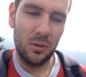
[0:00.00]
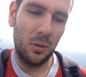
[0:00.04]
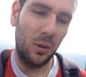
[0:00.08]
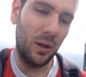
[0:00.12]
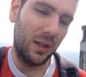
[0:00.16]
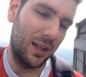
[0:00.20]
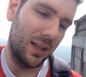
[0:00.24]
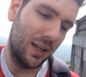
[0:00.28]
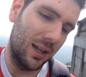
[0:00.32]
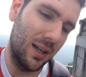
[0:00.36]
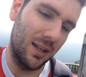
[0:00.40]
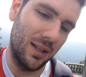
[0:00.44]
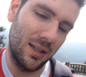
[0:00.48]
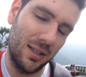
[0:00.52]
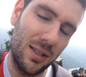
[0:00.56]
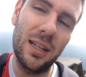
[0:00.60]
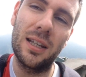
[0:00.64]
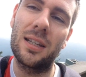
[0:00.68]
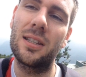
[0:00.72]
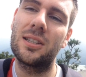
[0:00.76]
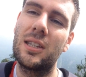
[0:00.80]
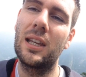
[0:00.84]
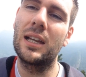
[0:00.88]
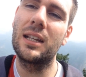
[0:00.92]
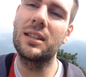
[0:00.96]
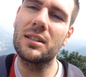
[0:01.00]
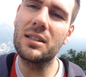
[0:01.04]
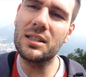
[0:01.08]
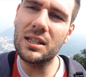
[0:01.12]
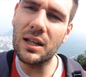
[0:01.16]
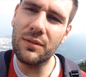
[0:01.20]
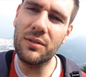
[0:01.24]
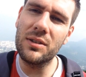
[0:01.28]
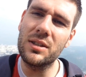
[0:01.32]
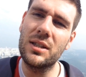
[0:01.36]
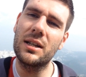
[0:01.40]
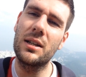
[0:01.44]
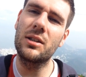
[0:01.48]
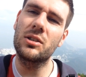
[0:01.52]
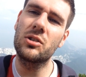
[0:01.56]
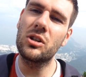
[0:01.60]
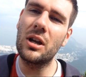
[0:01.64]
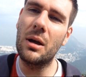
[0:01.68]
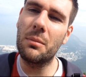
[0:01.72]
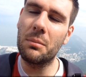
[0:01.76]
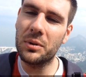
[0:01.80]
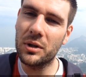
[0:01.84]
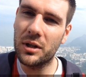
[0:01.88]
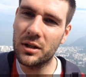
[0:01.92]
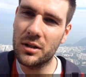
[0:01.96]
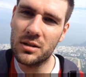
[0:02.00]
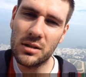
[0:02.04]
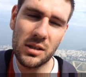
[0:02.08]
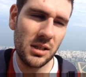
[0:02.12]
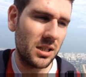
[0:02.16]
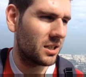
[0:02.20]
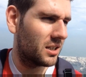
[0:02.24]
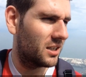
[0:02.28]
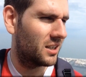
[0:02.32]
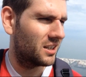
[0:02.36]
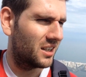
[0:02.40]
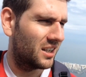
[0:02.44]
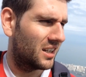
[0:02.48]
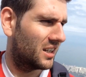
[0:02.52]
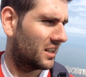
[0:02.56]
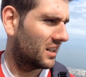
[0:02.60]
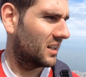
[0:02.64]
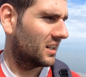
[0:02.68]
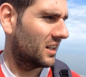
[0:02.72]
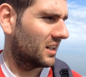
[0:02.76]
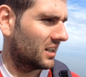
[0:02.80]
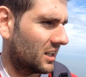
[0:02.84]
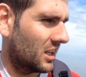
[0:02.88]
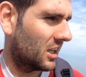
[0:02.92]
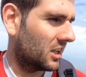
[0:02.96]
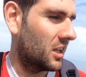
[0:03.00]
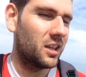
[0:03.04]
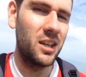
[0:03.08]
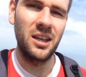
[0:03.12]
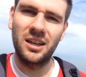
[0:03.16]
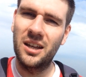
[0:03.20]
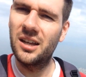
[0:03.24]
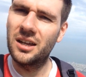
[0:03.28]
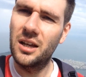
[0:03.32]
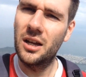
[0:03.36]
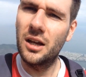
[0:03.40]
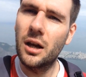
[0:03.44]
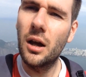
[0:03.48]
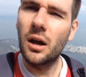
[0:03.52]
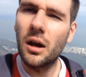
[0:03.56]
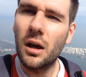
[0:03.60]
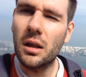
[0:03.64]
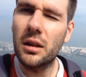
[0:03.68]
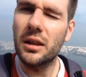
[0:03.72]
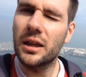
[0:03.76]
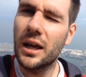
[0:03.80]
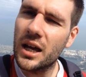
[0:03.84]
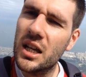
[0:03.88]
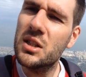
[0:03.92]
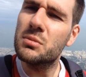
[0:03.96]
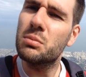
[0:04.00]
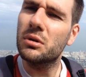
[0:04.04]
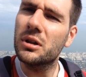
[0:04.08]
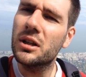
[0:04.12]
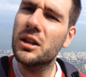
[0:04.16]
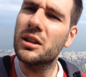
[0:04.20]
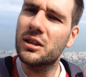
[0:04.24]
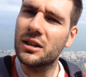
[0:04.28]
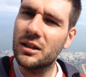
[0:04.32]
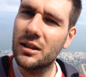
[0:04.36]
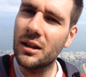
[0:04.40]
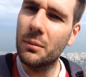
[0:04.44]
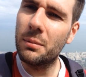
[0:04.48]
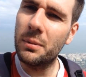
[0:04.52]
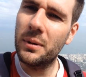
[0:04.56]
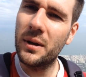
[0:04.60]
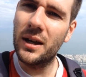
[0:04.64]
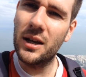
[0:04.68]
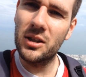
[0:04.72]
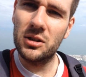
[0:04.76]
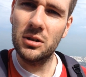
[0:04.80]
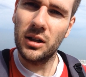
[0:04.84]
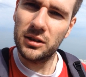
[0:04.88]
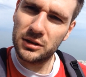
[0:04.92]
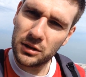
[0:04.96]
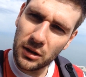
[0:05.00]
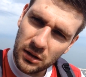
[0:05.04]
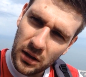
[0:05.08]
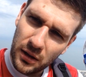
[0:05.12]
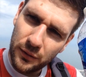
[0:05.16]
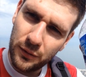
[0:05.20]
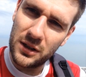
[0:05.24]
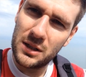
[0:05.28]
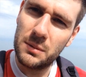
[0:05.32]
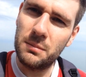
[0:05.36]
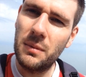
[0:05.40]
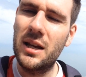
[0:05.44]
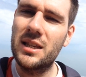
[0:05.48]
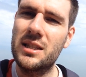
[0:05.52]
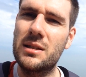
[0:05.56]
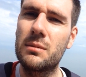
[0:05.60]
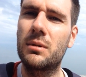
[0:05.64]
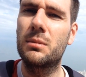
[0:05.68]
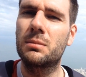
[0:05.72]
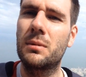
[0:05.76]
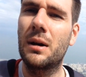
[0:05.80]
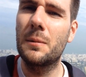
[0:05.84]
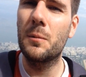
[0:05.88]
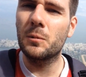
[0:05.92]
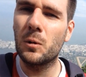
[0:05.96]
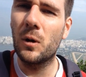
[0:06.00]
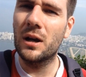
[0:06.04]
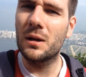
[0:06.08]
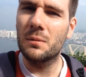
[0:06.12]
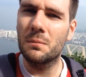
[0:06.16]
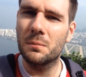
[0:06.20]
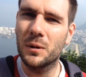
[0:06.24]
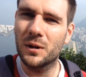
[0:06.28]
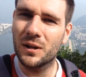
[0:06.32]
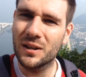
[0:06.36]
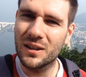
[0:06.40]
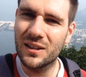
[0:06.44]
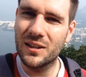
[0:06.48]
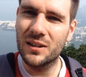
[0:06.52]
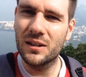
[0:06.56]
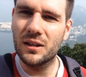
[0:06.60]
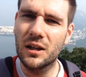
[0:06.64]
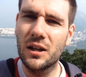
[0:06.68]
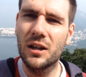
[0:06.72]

2016 to 17 champions. The air's pretty thin up here, so I don't know if it's messing with my brain, but